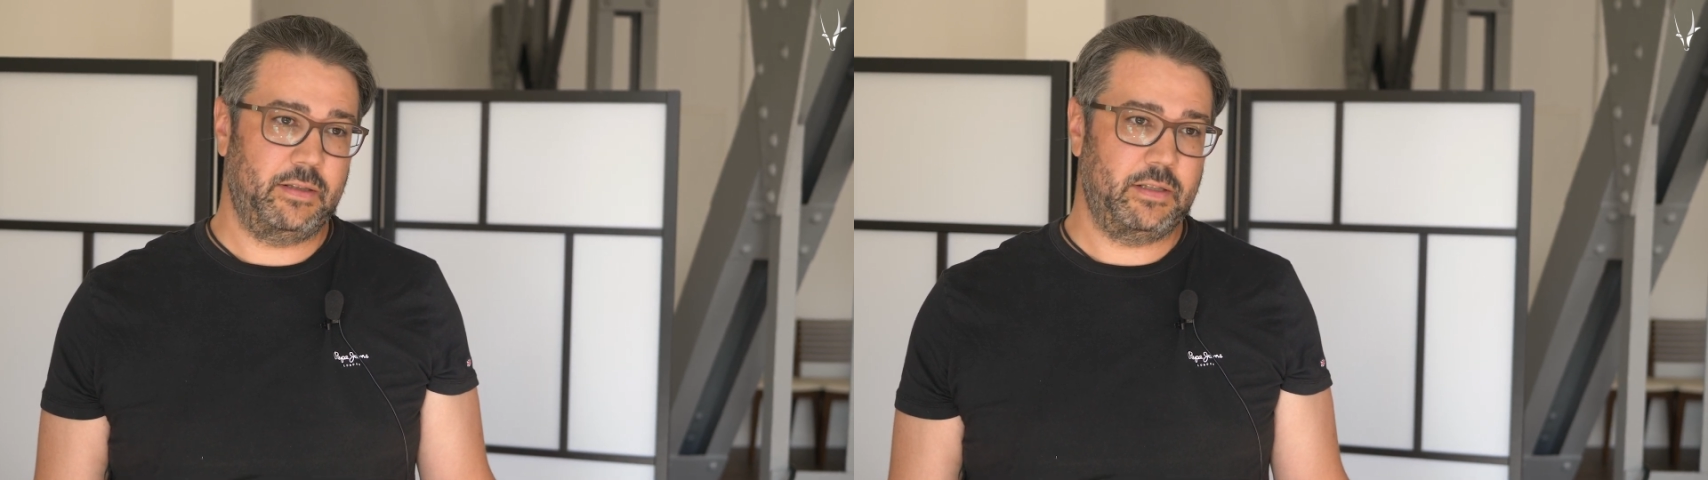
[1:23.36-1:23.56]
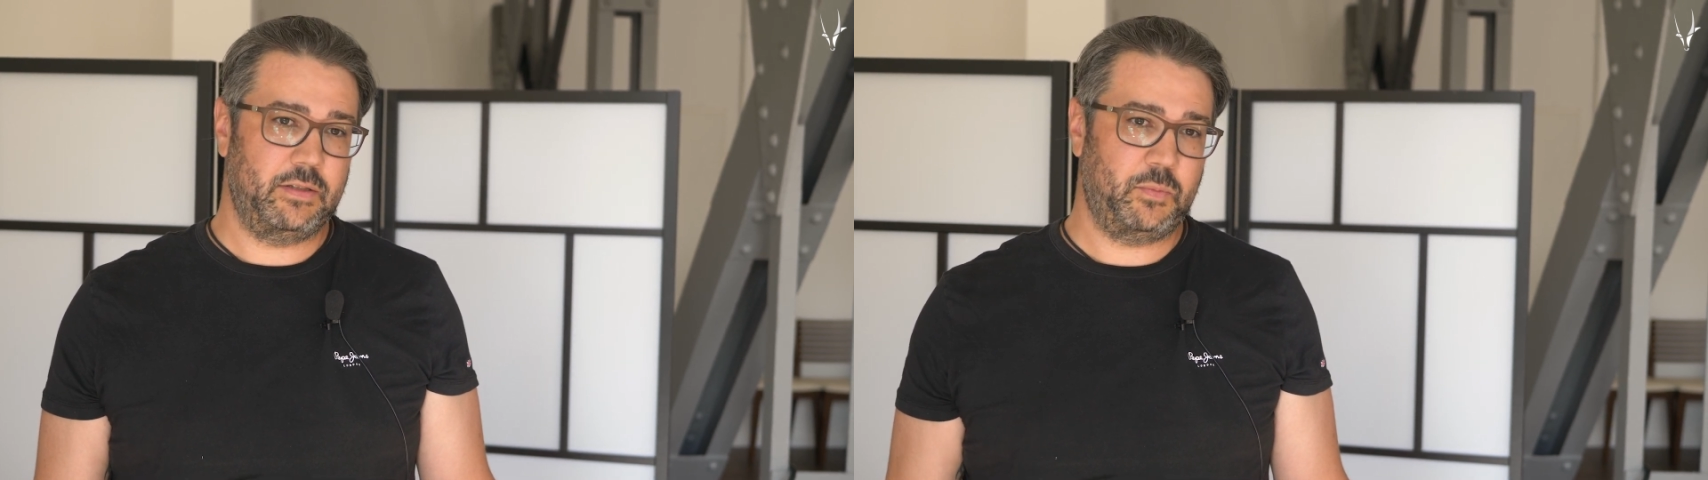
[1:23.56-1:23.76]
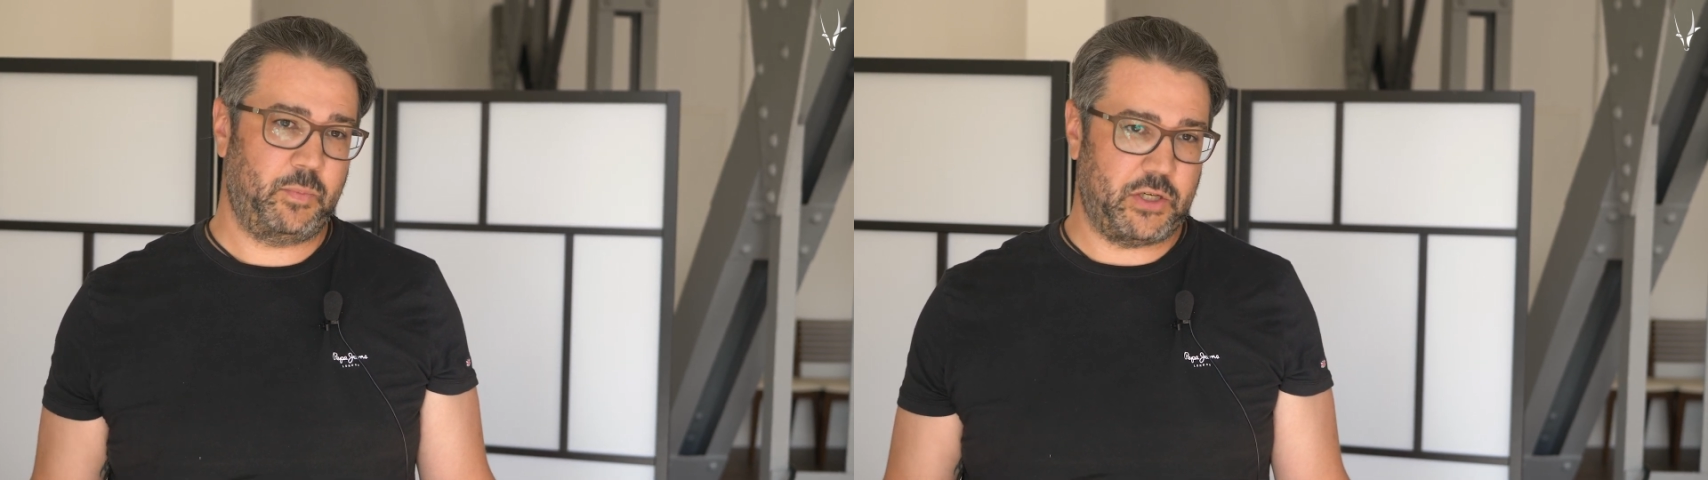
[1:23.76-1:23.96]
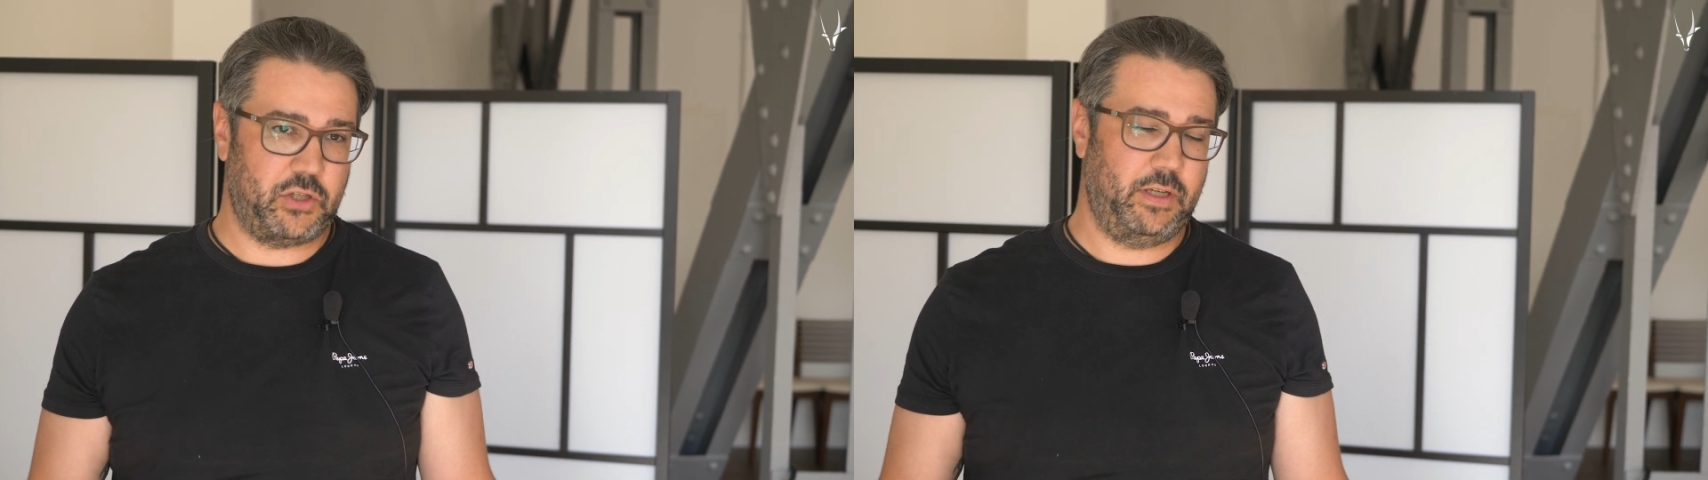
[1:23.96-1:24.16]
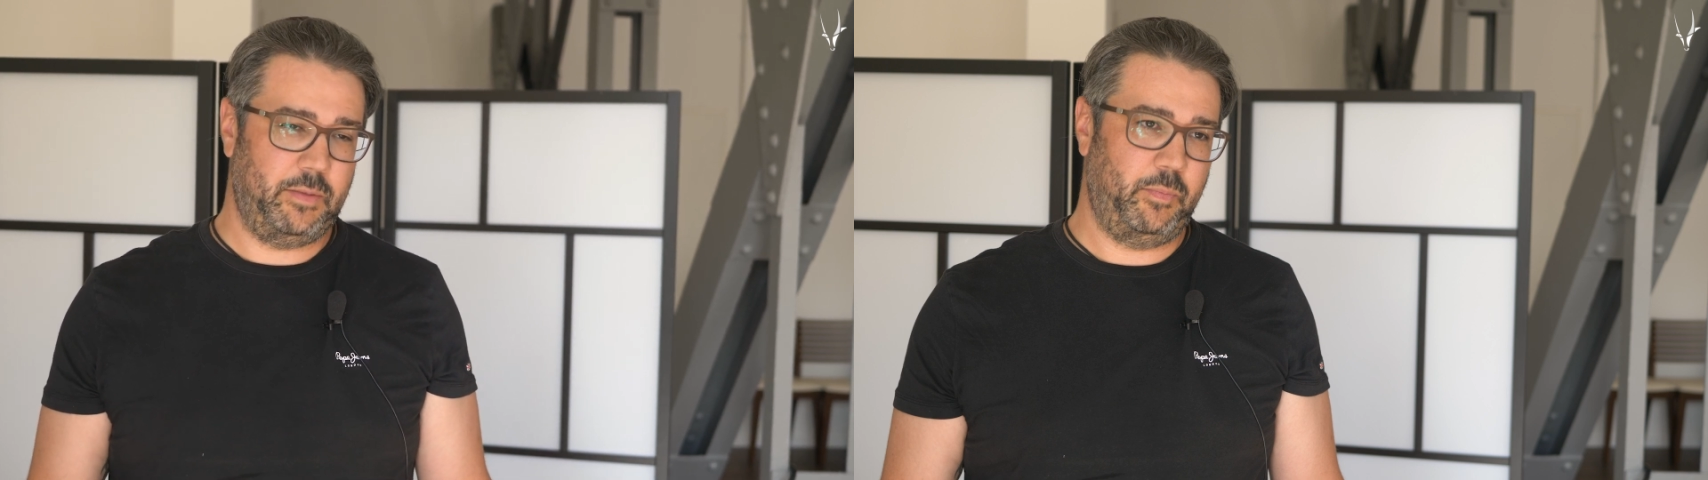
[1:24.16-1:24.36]

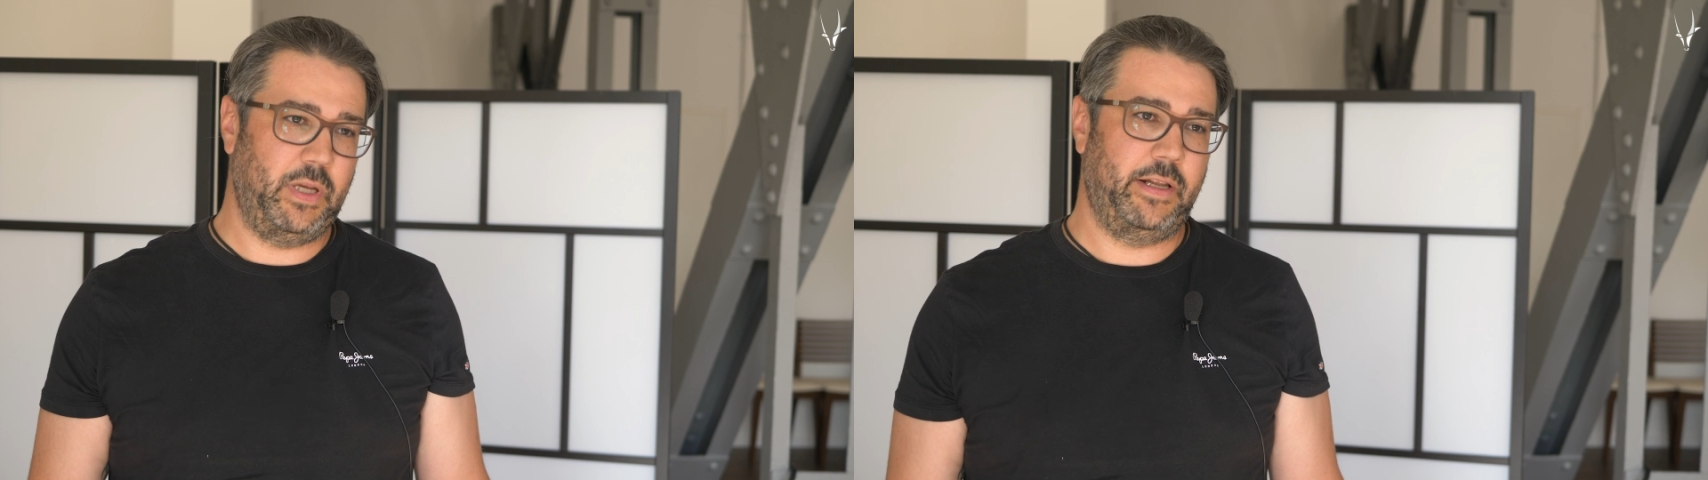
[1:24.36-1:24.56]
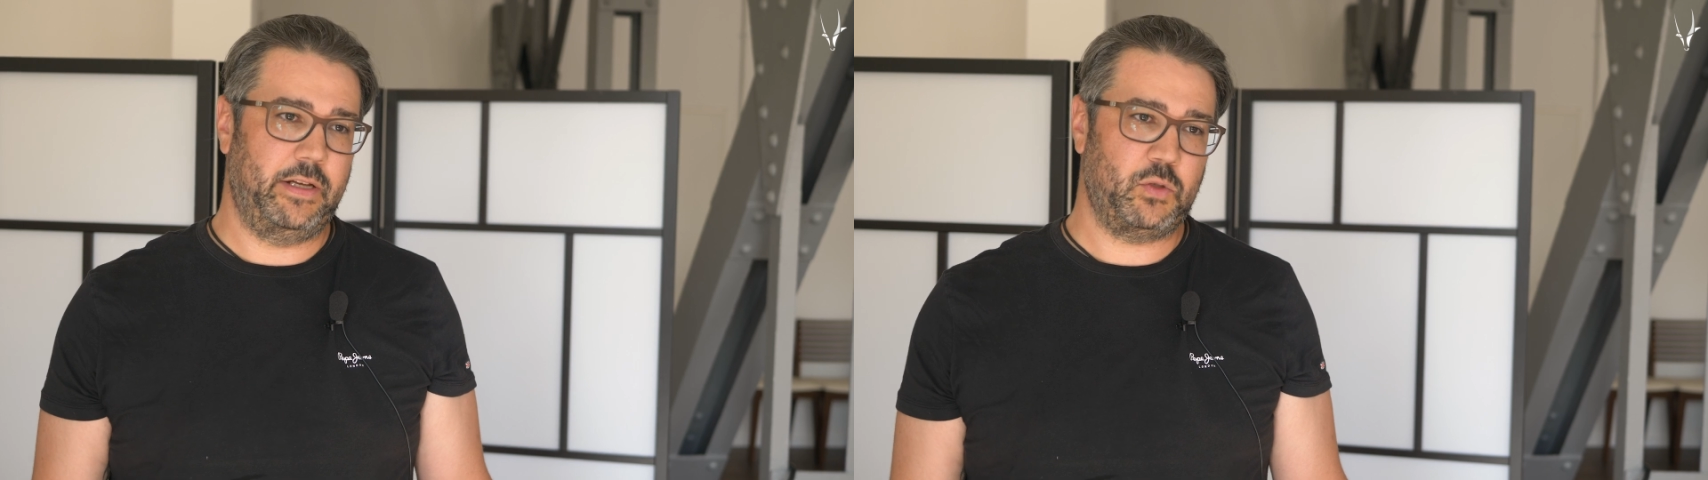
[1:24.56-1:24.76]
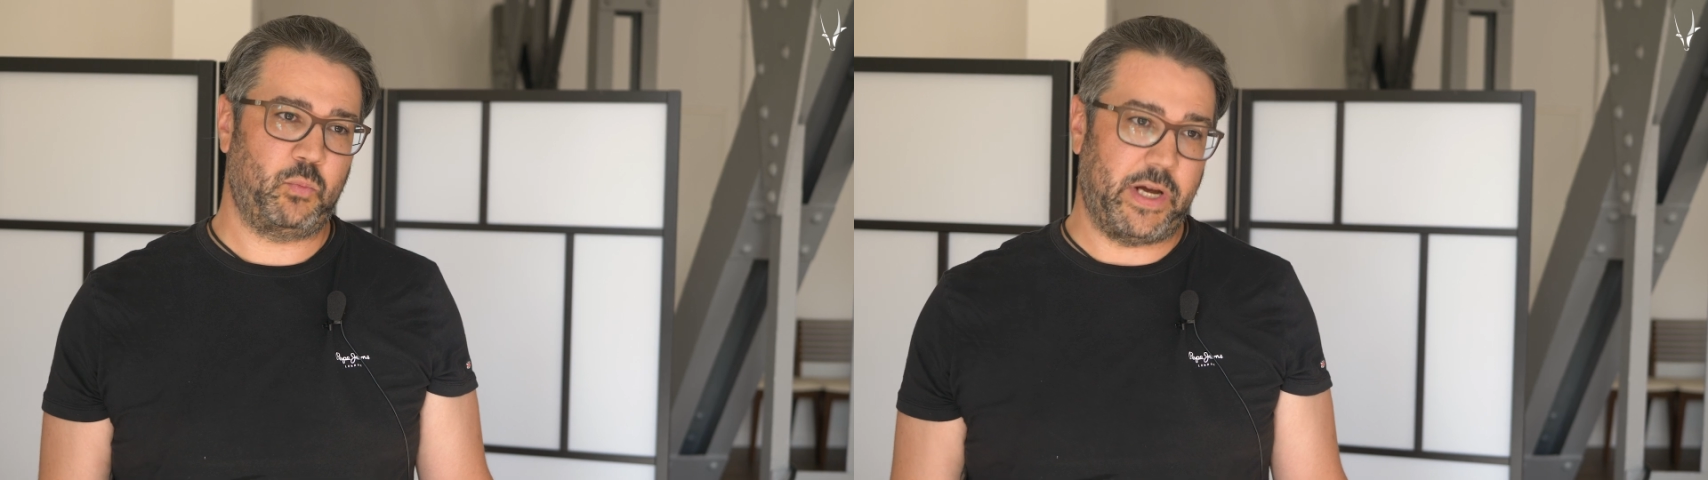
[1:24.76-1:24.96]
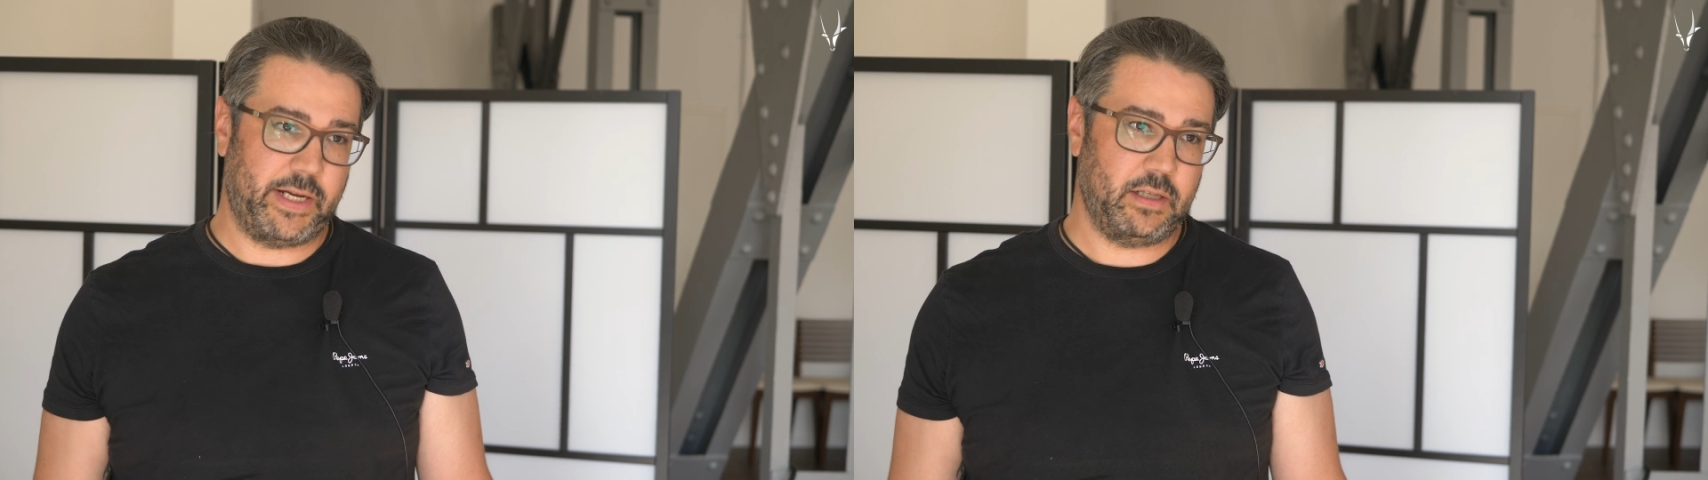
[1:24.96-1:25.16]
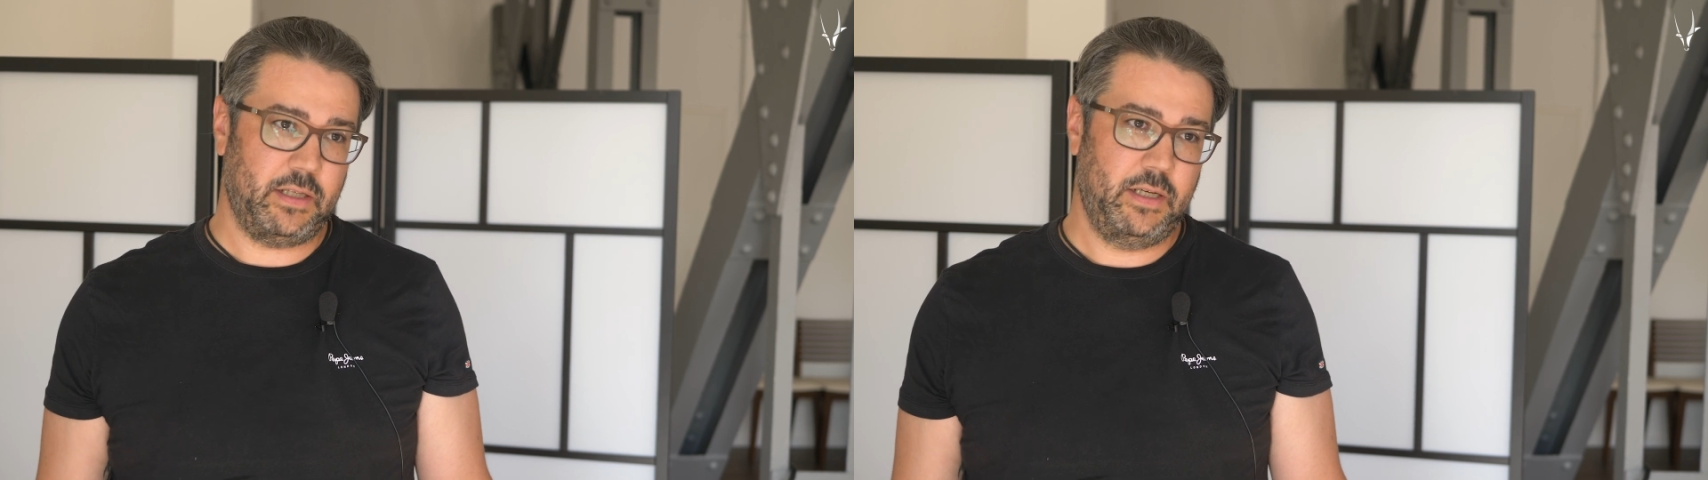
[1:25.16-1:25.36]
especially building
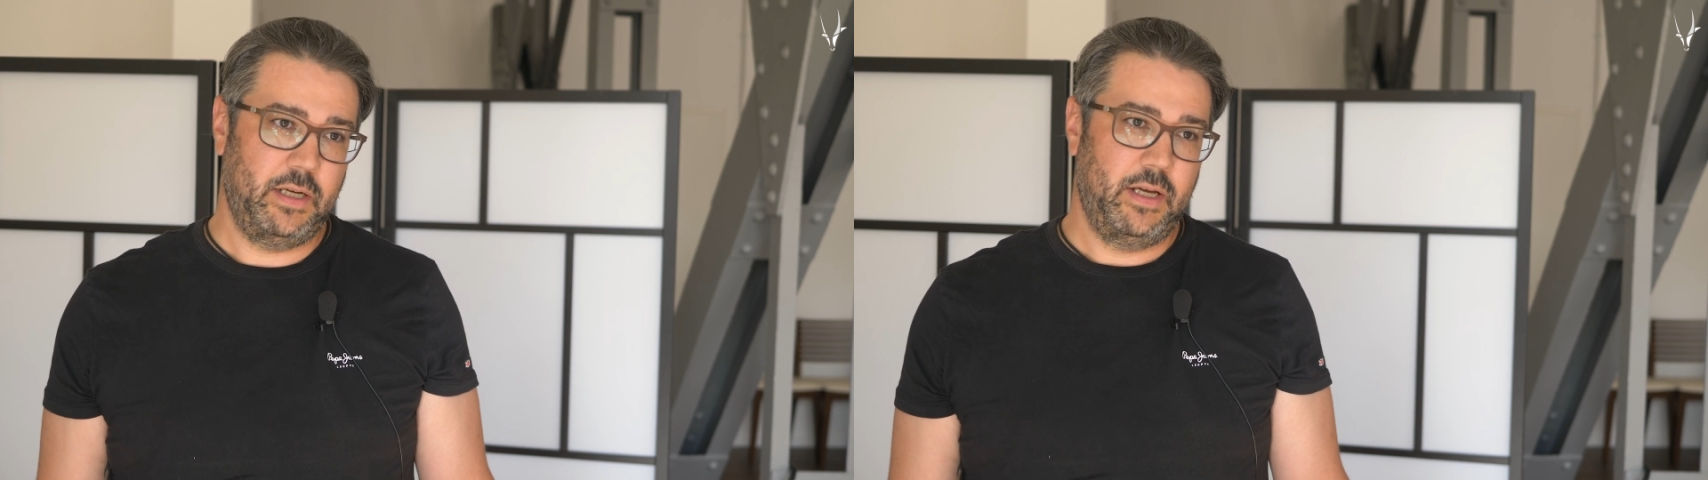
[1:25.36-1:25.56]
Spryker,